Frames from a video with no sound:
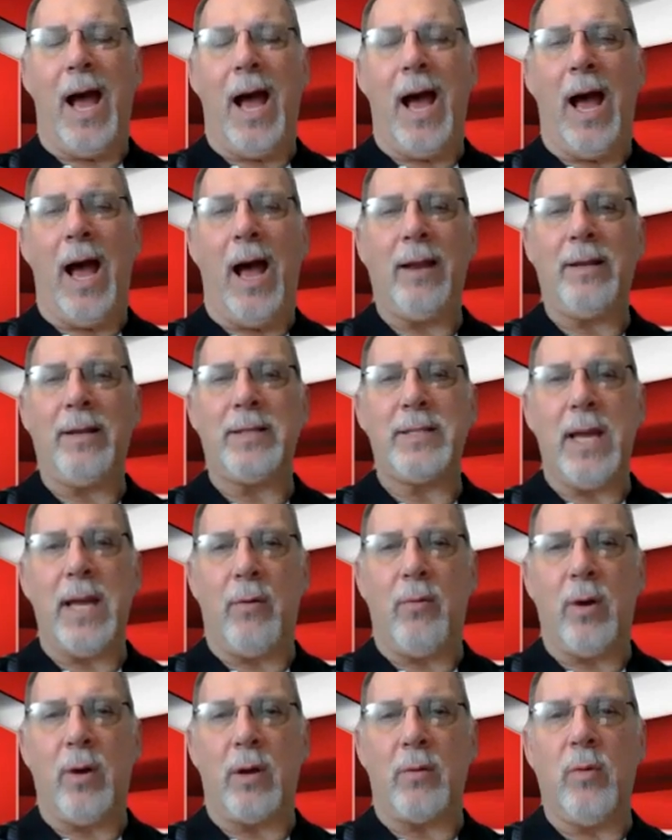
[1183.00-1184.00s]
How does
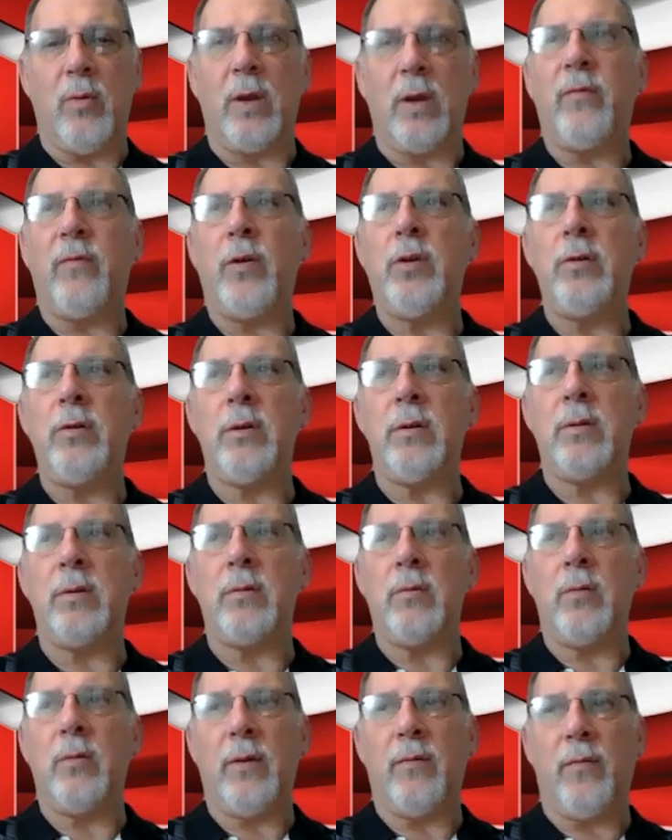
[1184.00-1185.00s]
that work? What if
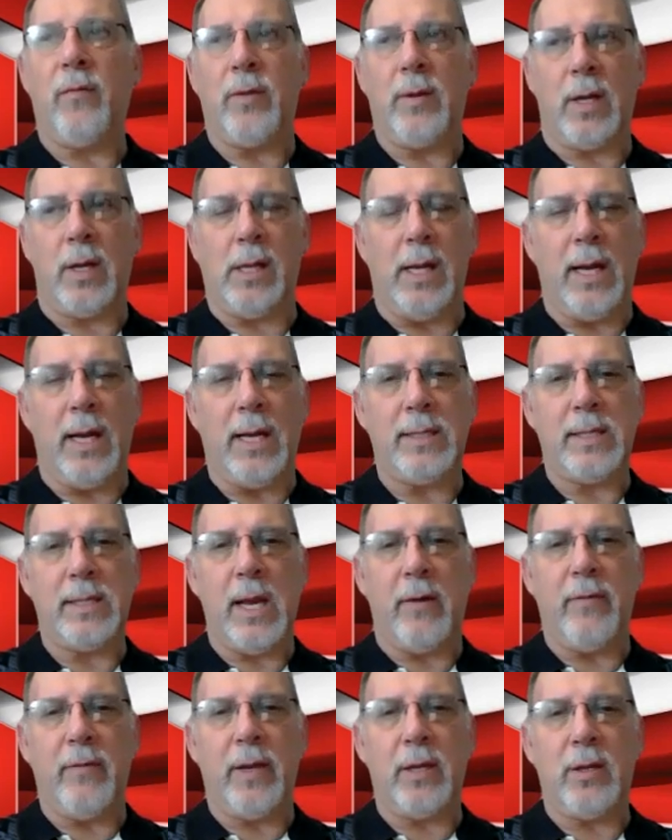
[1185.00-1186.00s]
the client's
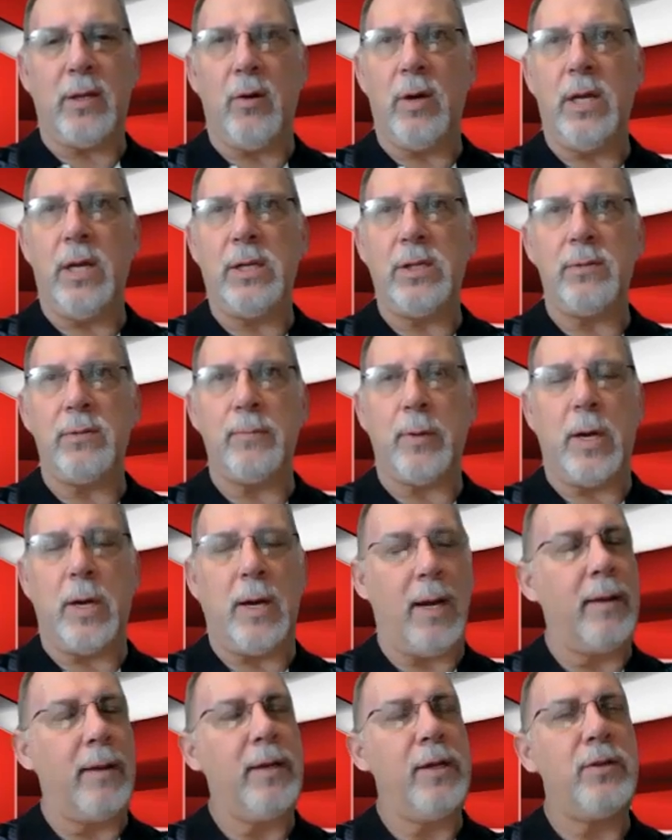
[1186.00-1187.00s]
having cohesion?
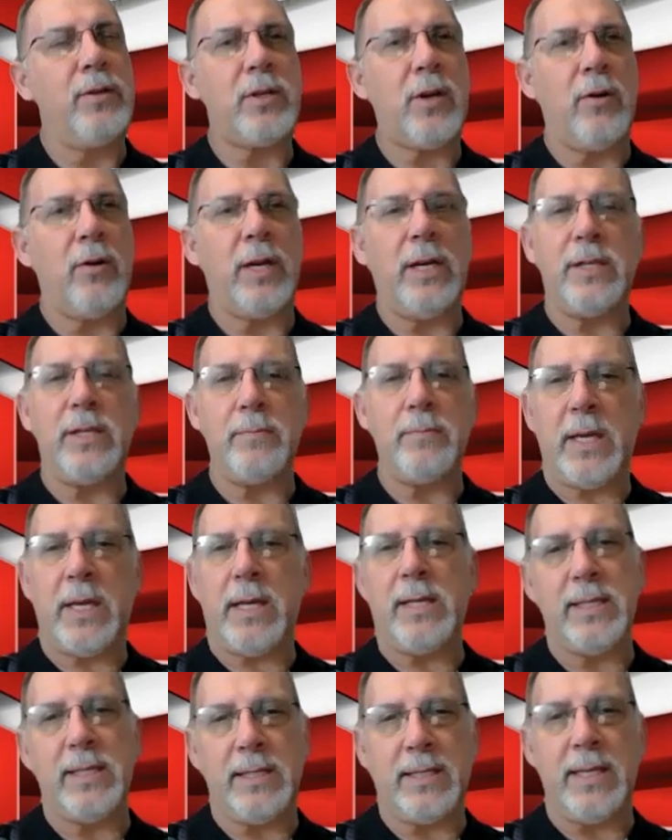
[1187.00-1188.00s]
I use cohesion
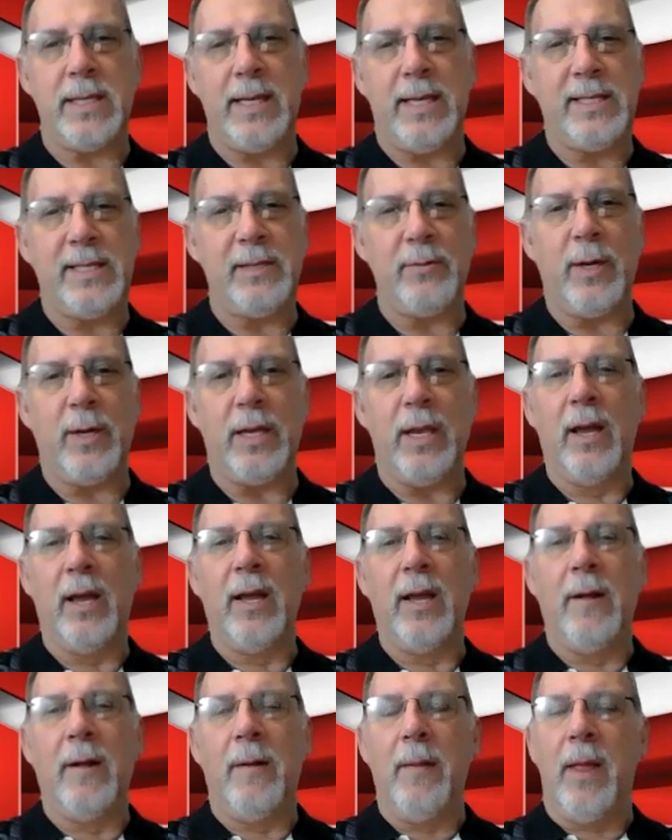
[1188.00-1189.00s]
because it's an easy one.
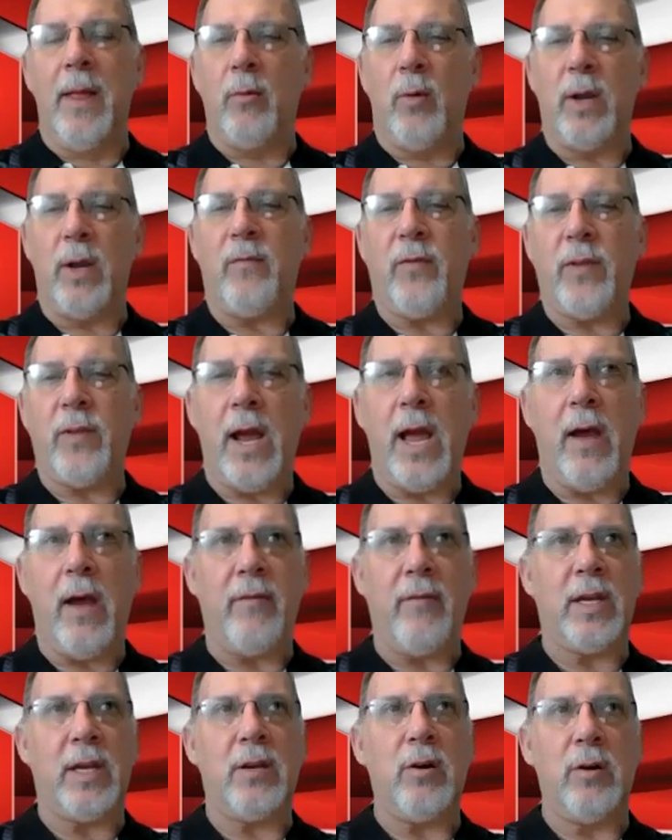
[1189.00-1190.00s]
What if they're
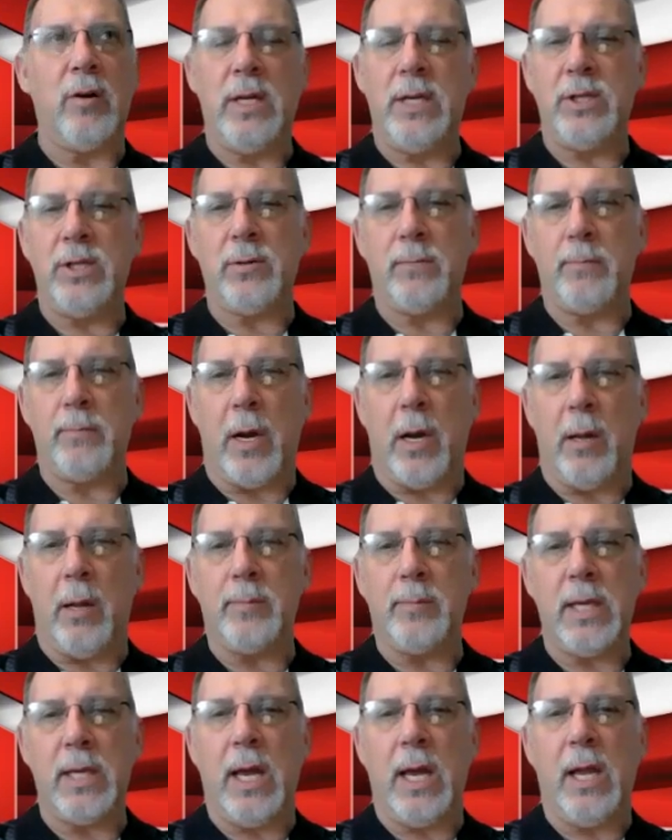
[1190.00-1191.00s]
having cohesion
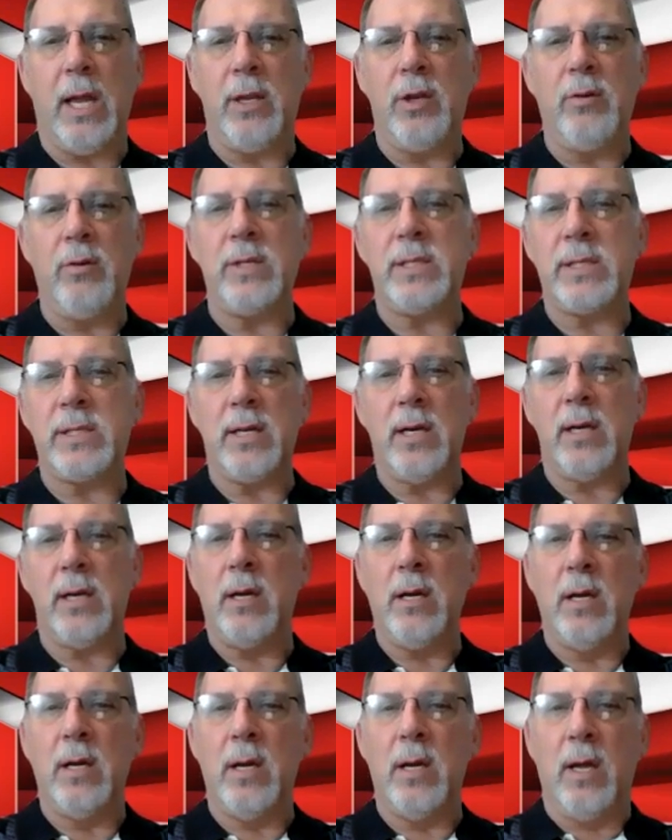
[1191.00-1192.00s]
problems and you as
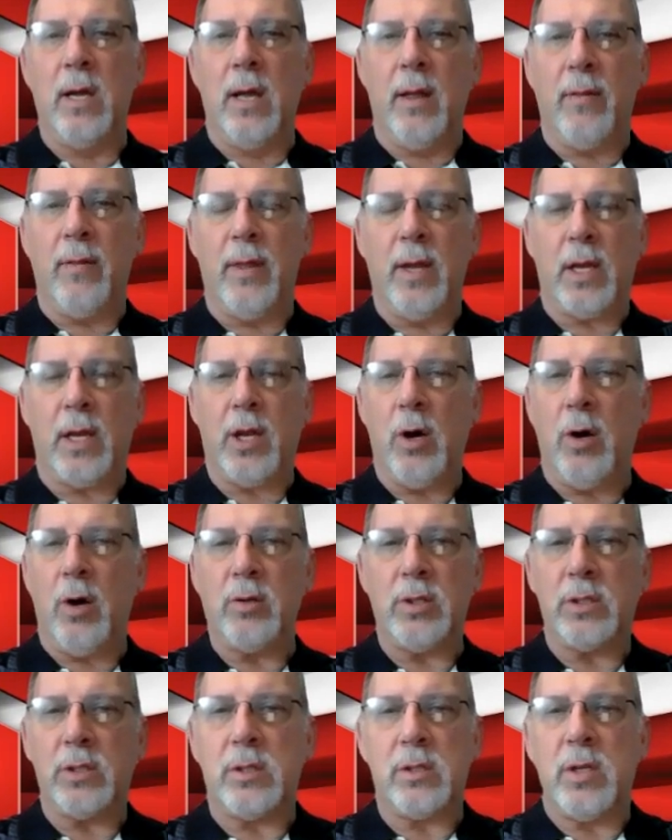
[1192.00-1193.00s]
the
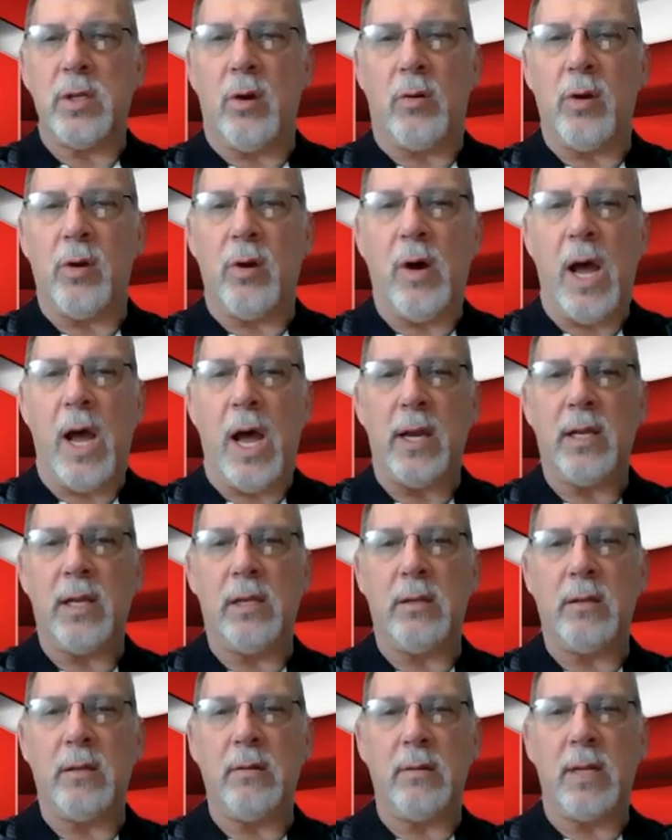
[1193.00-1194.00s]
coach don't know how
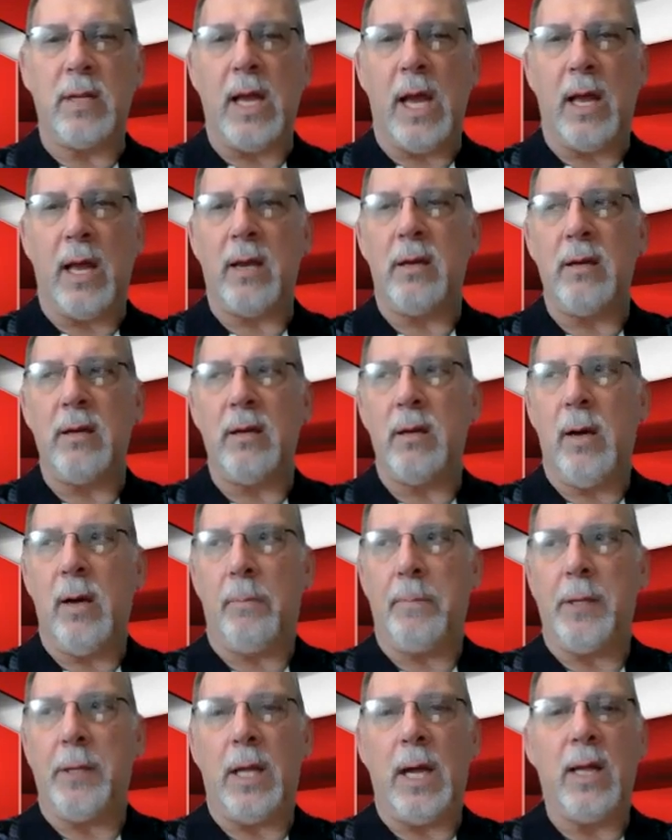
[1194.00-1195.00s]
to
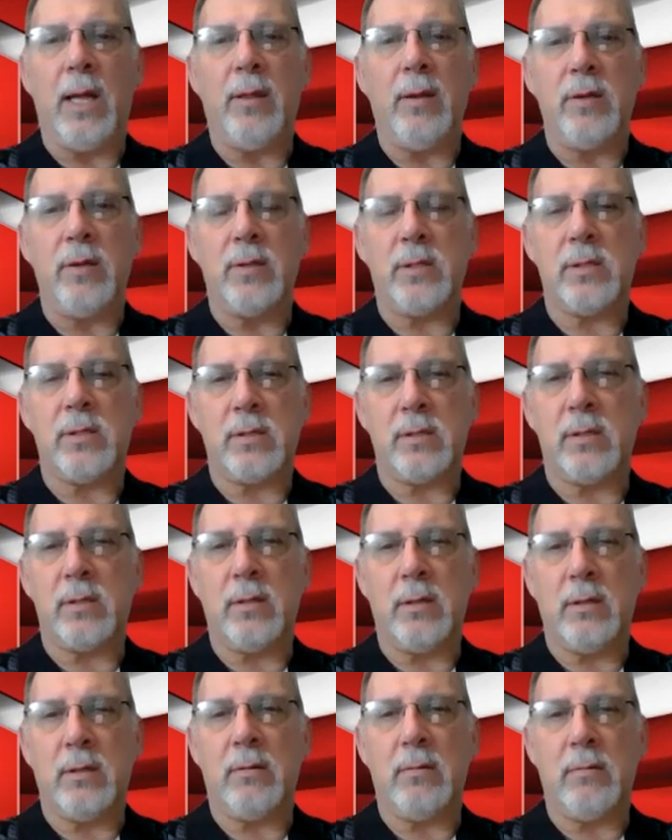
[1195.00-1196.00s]
apply those
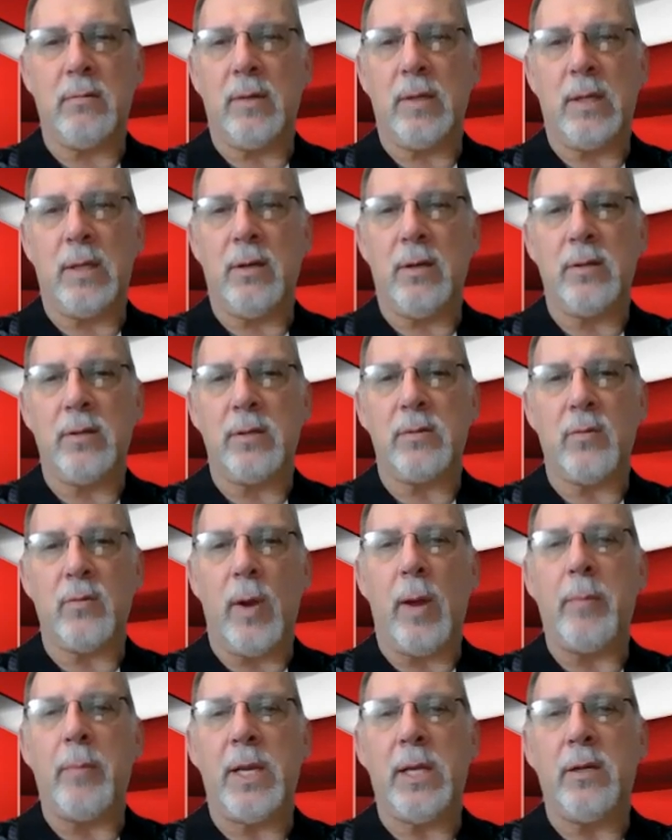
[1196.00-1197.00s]

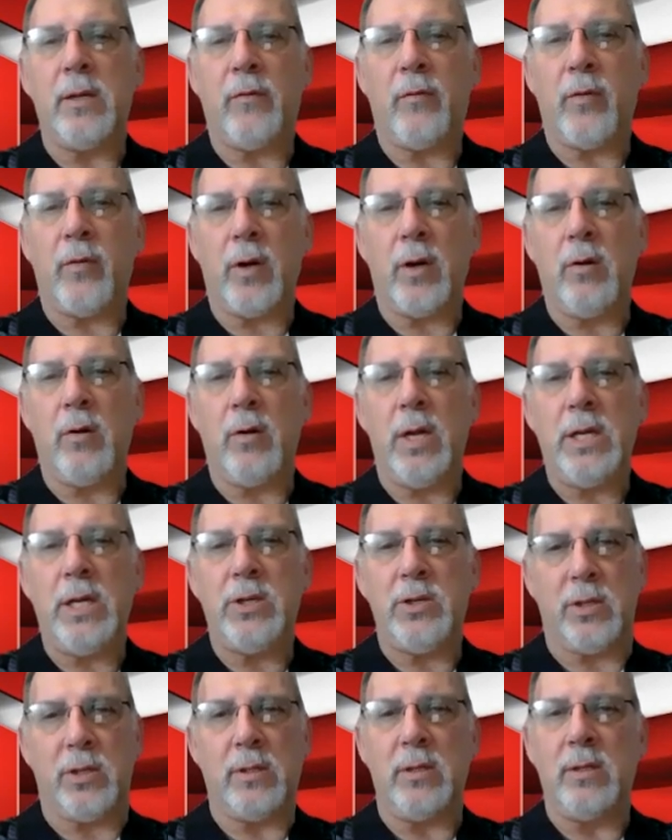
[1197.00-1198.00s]
remedies for
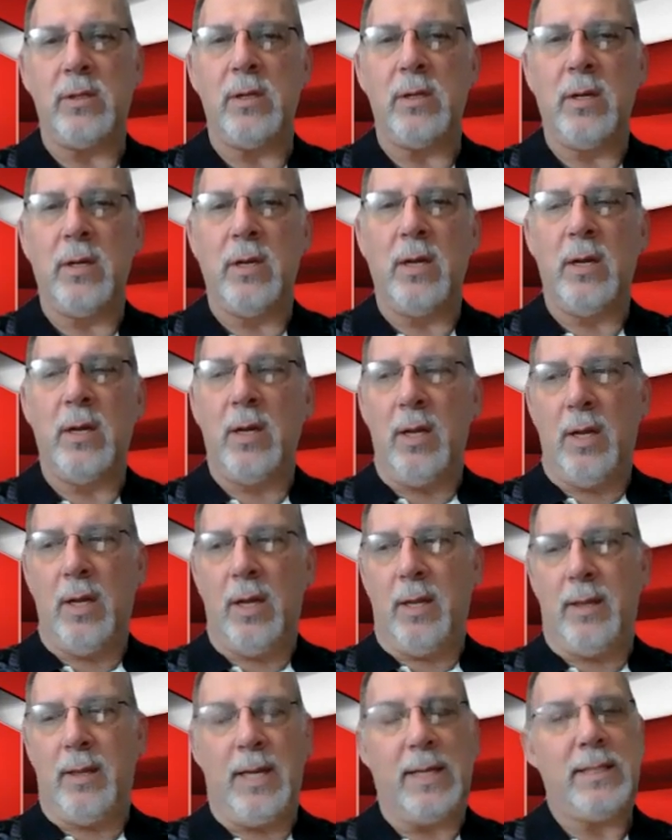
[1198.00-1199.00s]
cohesion?
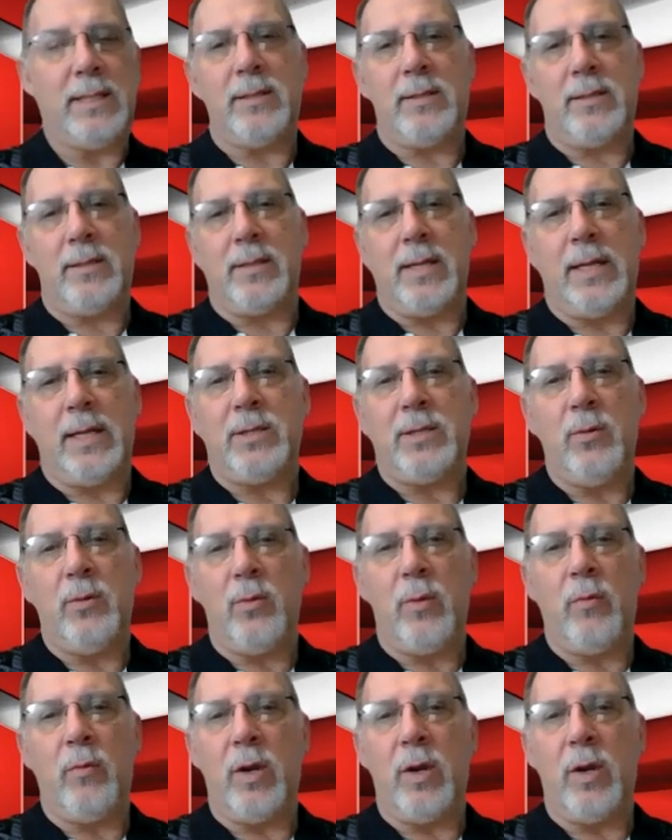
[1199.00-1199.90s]
That's what we